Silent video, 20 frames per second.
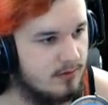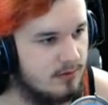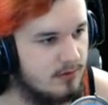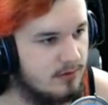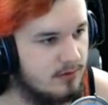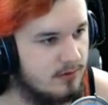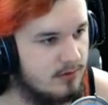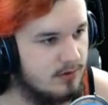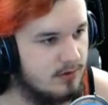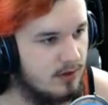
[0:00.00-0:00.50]

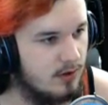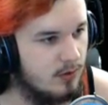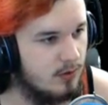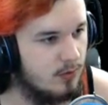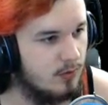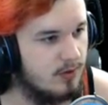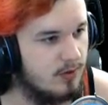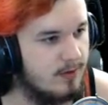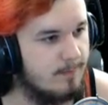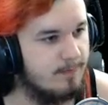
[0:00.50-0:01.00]

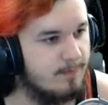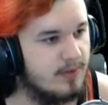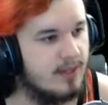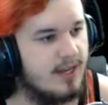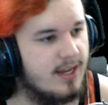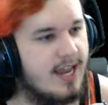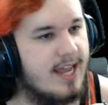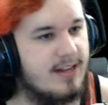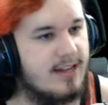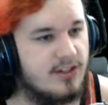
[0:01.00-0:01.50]
So,
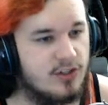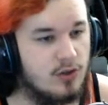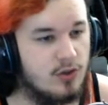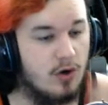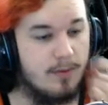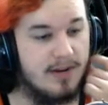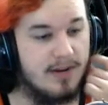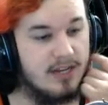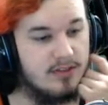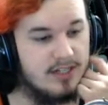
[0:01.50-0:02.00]
and it's
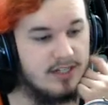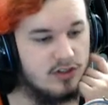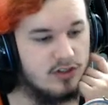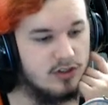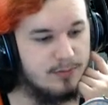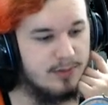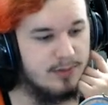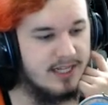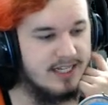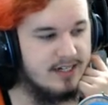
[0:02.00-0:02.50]
storming out there,
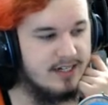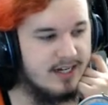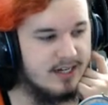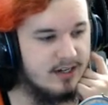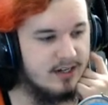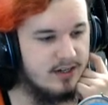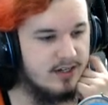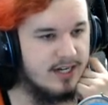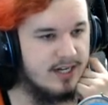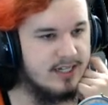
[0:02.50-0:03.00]
so it's probably
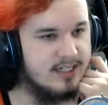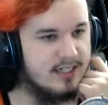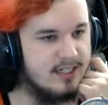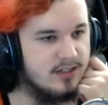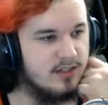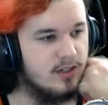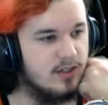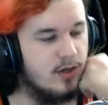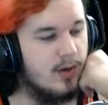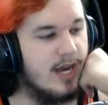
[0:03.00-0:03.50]
not a good
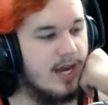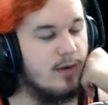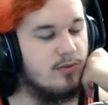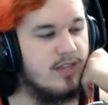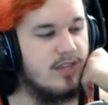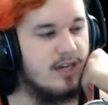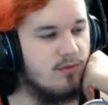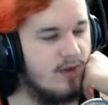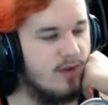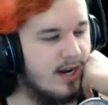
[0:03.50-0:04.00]
idea to go
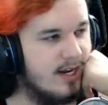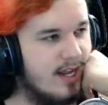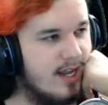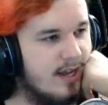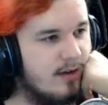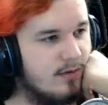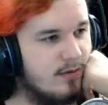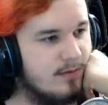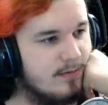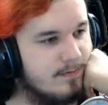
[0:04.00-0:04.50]
out there right
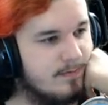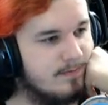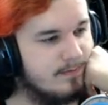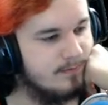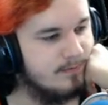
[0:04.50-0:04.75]
now